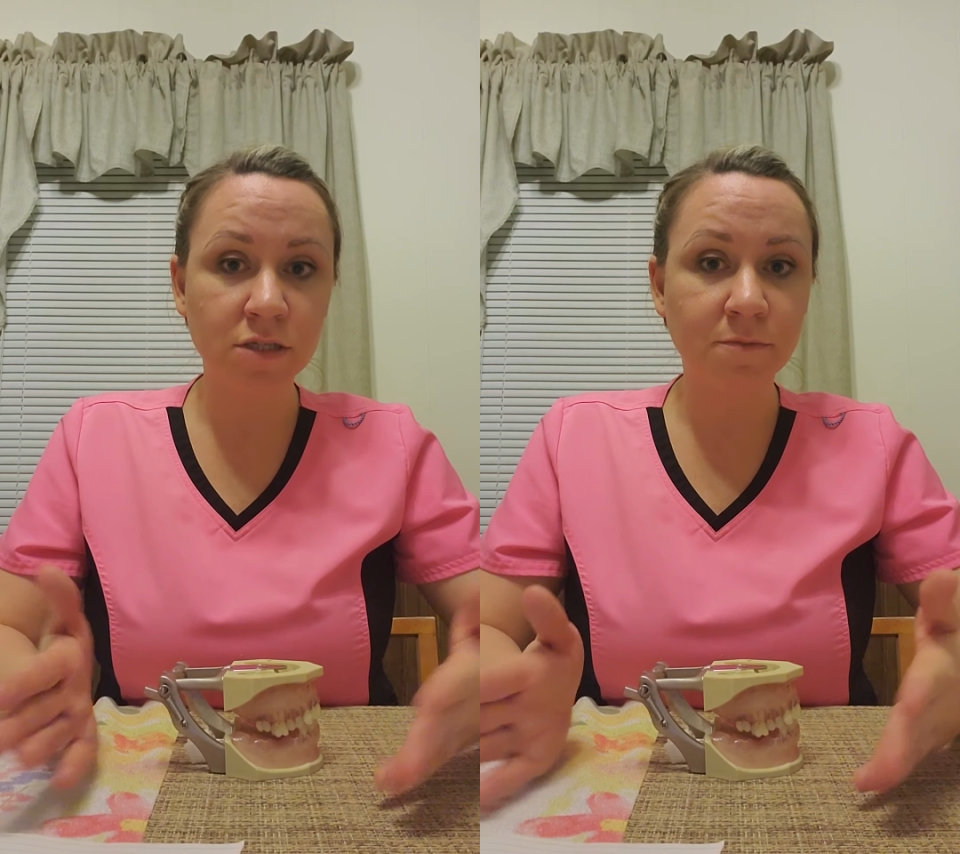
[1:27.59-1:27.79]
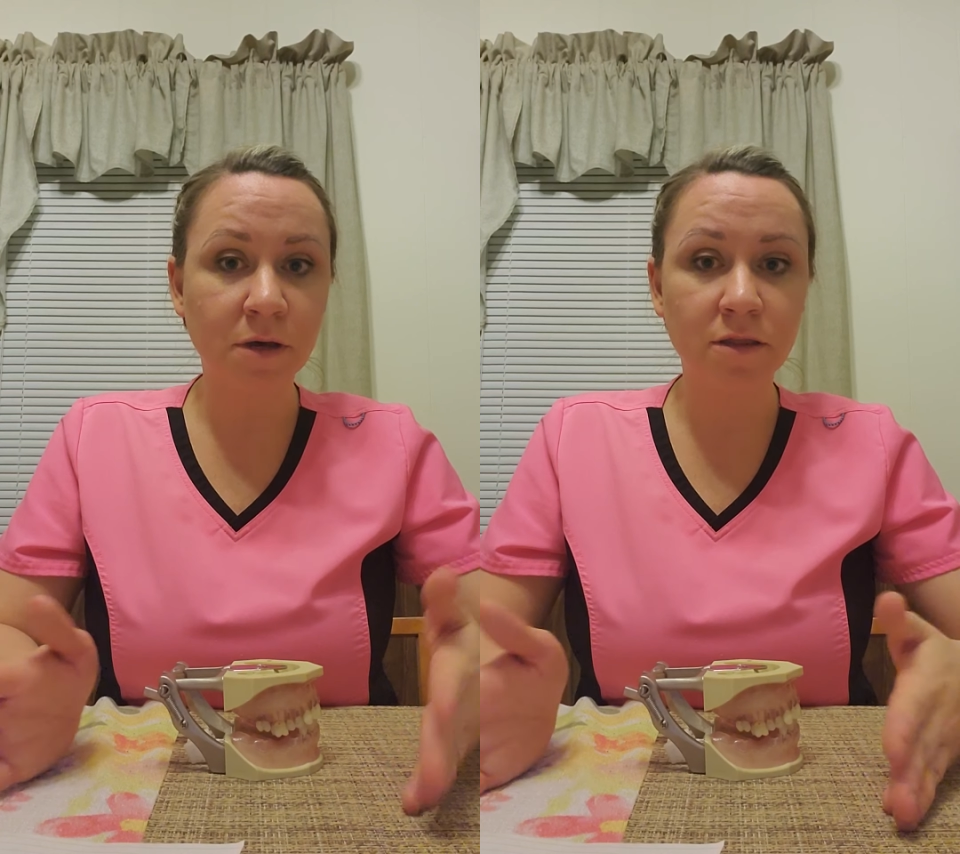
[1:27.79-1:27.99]

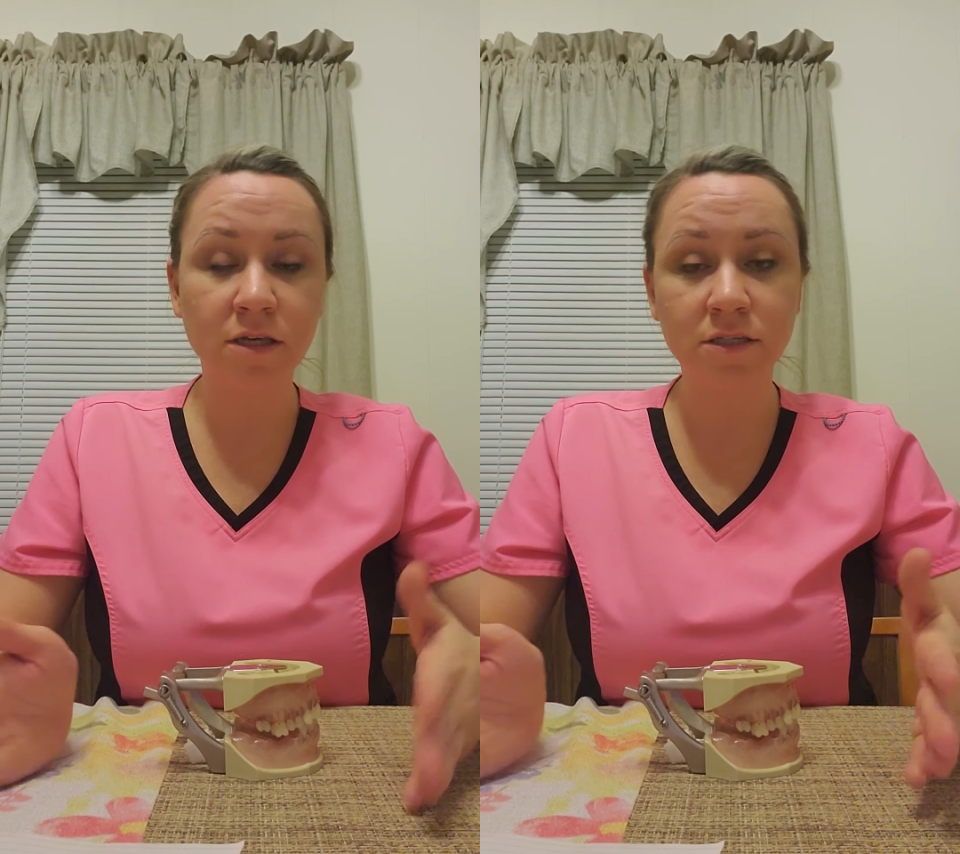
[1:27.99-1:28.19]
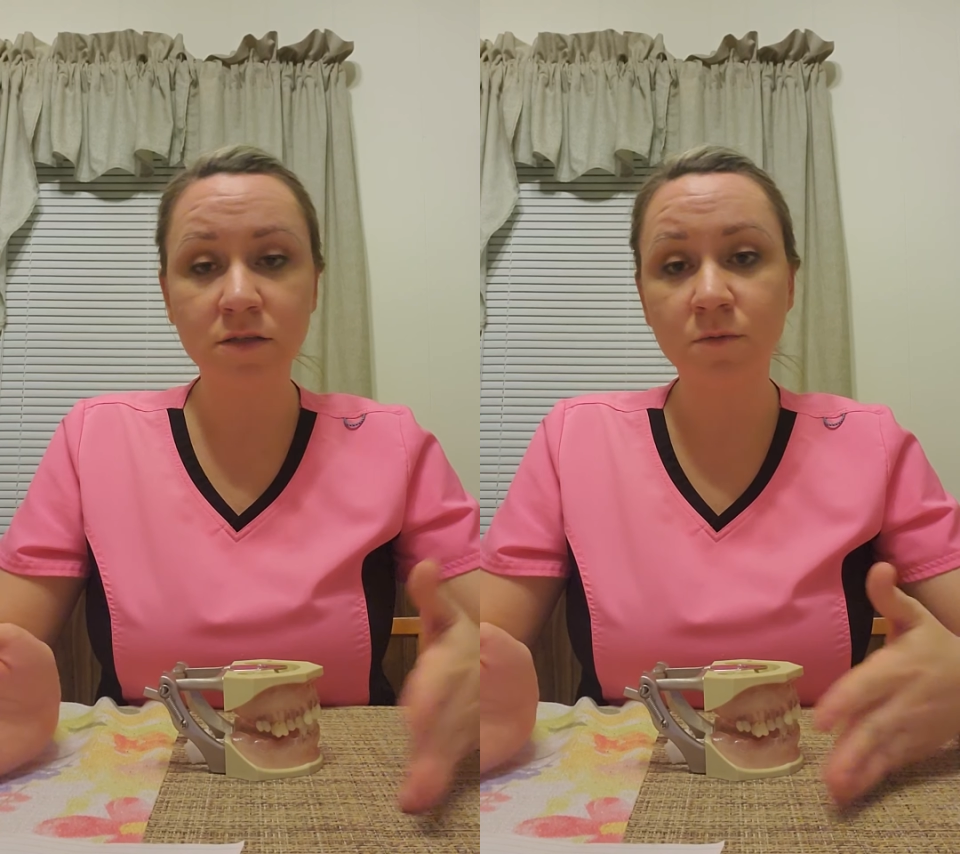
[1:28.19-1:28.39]
but
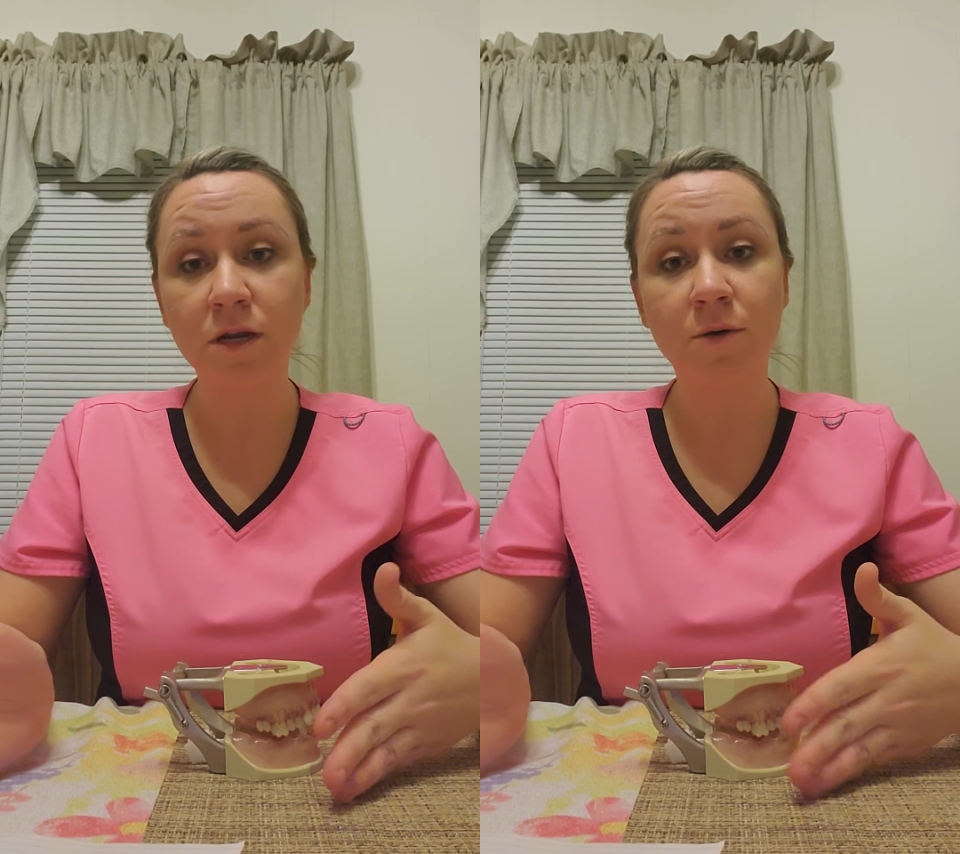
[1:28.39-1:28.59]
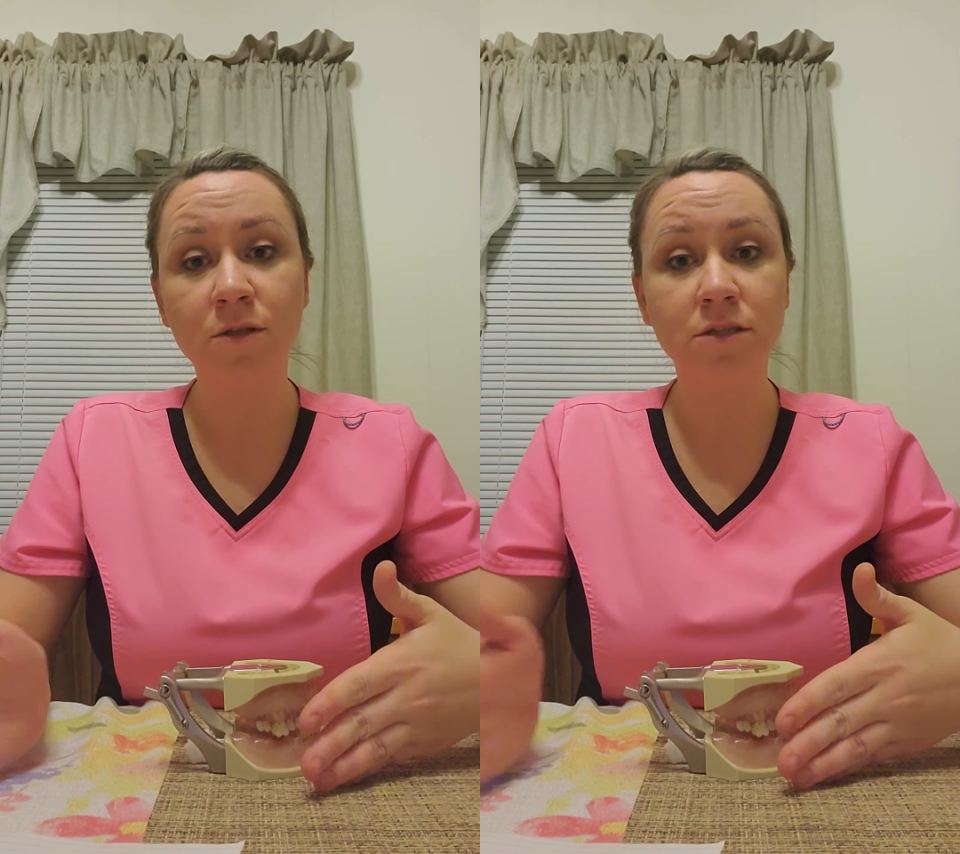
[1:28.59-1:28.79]
this is when
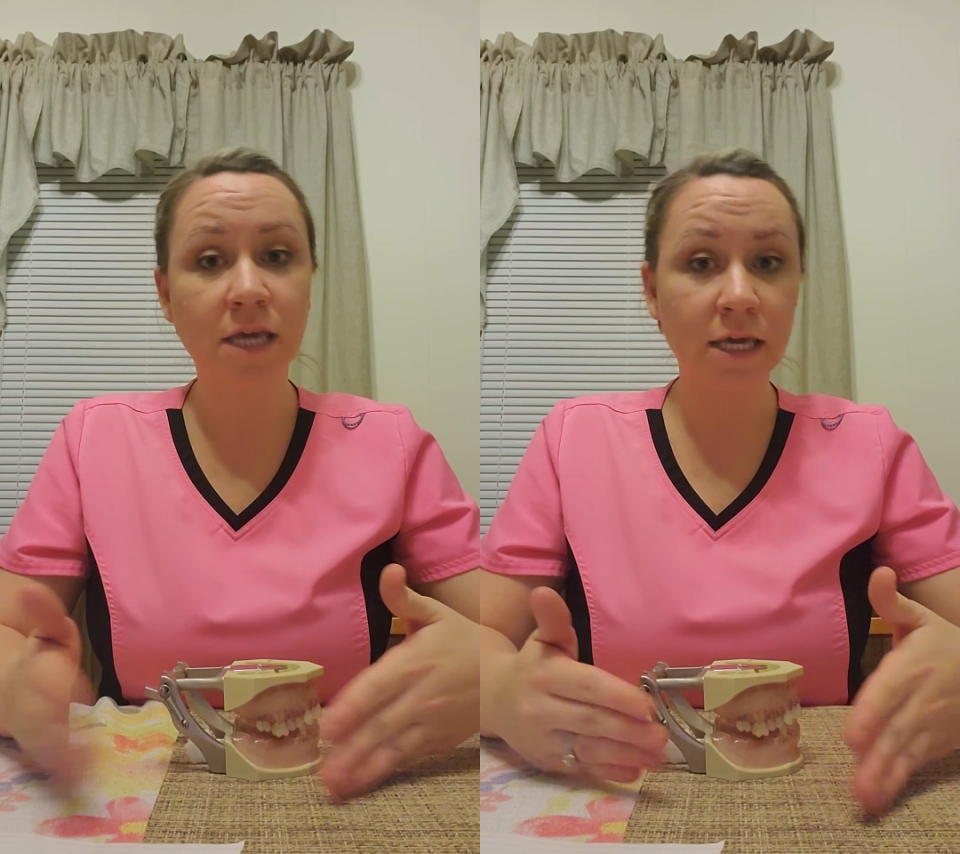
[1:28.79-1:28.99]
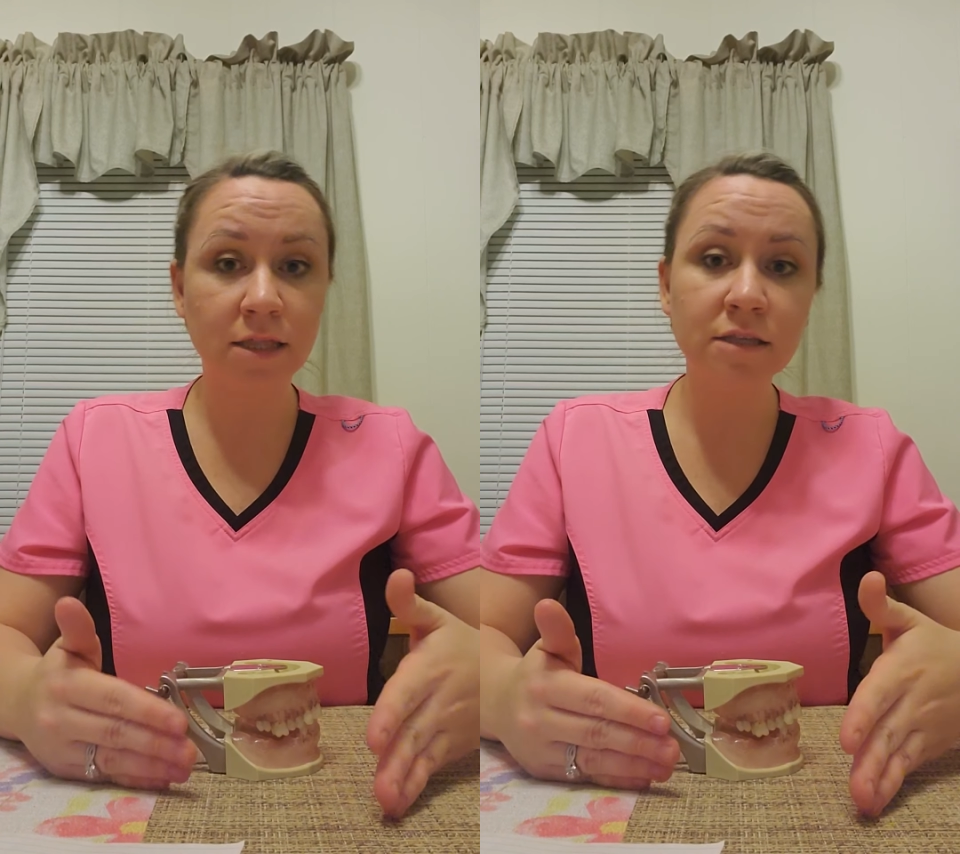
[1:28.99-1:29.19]
I would
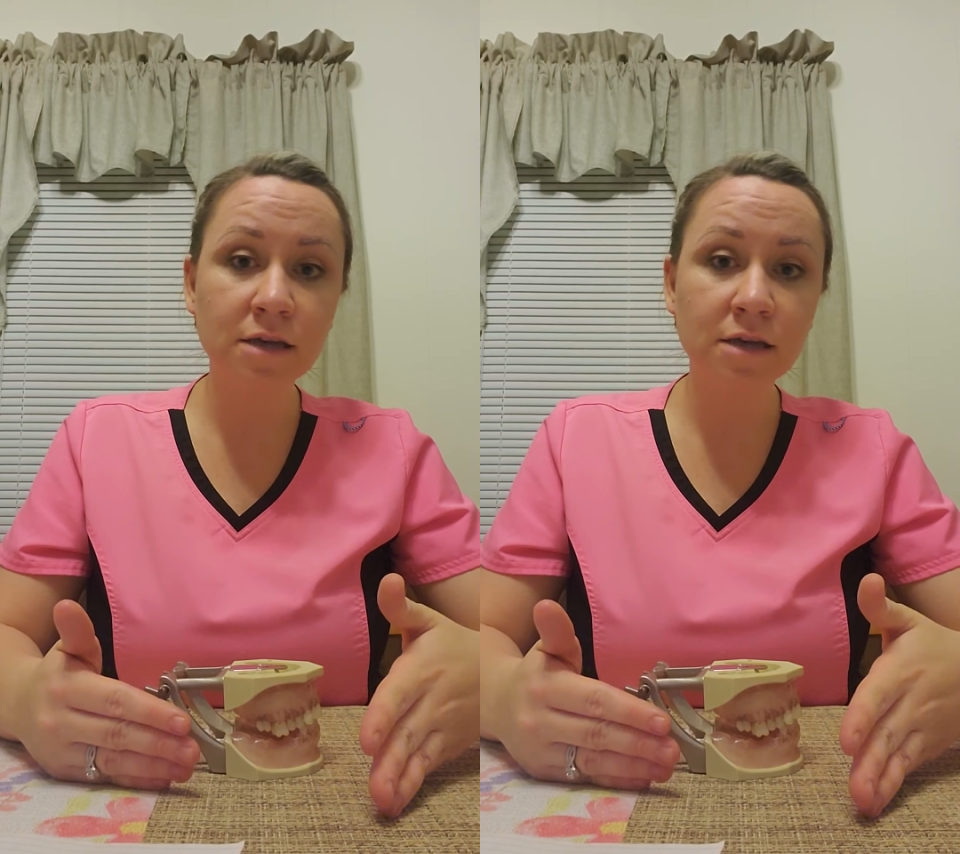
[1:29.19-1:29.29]
take the